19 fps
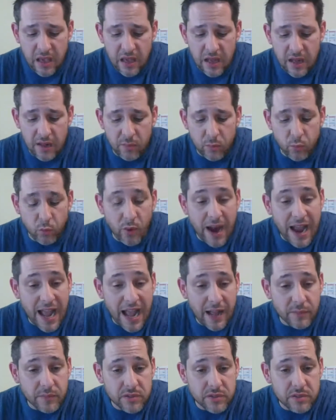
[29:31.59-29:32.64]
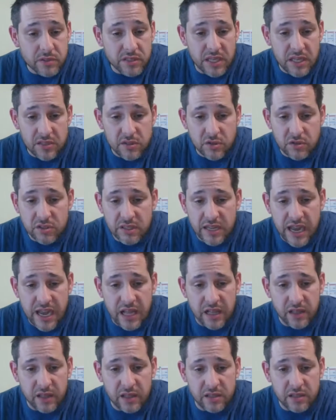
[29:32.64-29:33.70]
wraps, Caesar
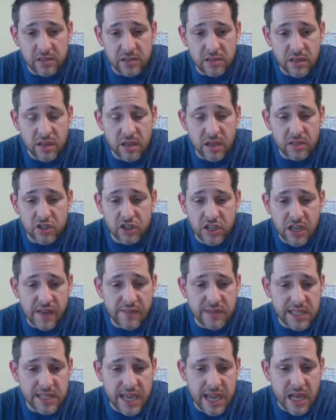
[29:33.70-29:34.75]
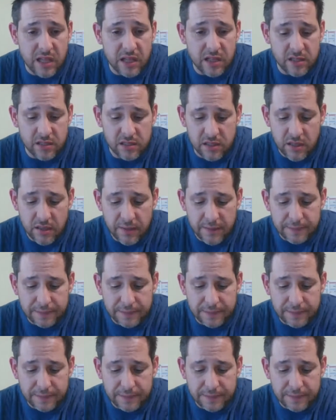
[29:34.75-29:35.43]
salads, chef salads.